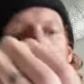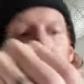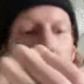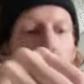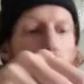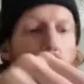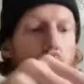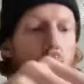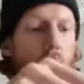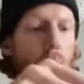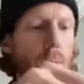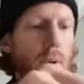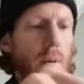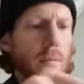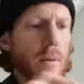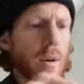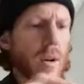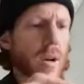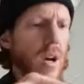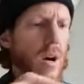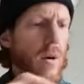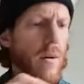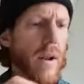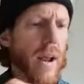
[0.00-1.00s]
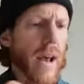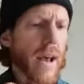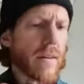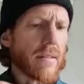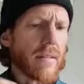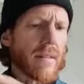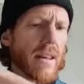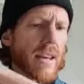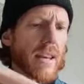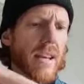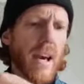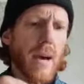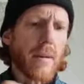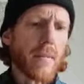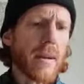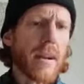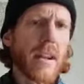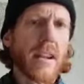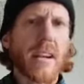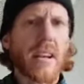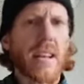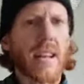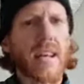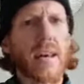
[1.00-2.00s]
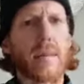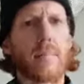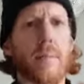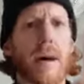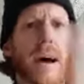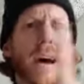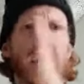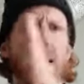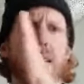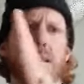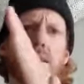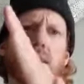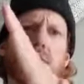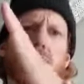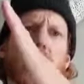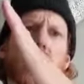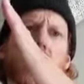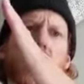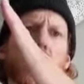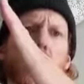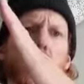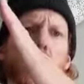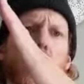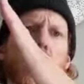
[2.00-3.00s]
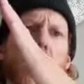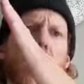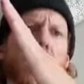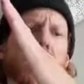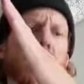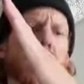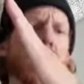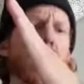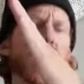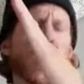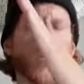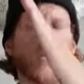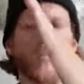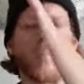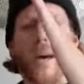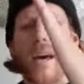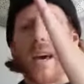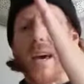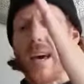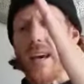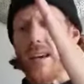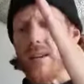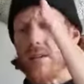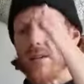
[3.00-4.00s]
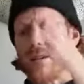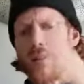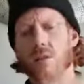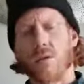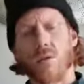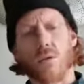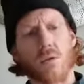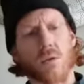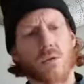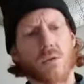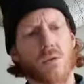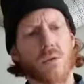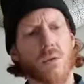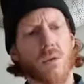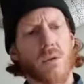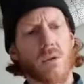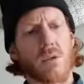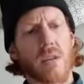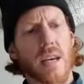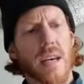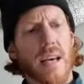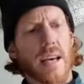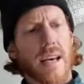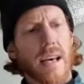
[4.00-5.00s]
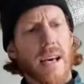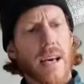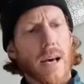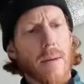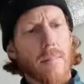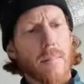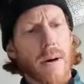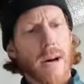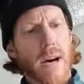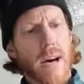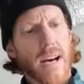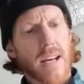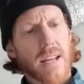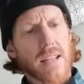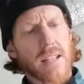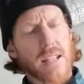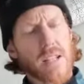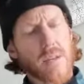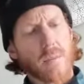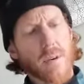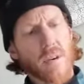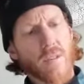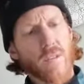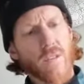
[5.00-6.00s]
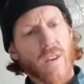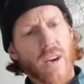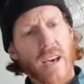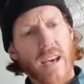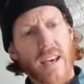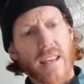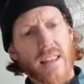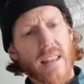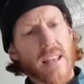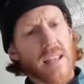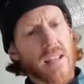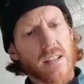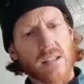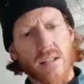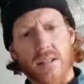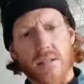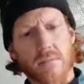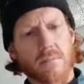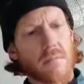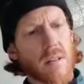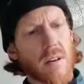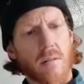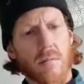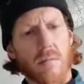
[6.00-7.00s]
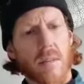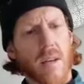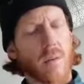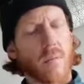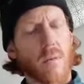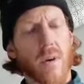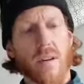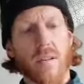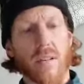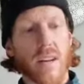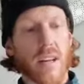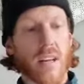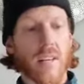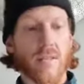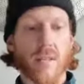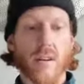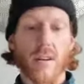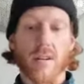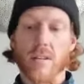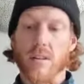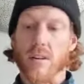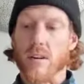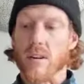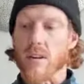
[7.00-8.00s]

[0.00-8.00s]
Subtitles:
I know a lot of people are going out and they're coming in and their pads are like wearing on the piss and all sorts. But to be fair, they're wearing even.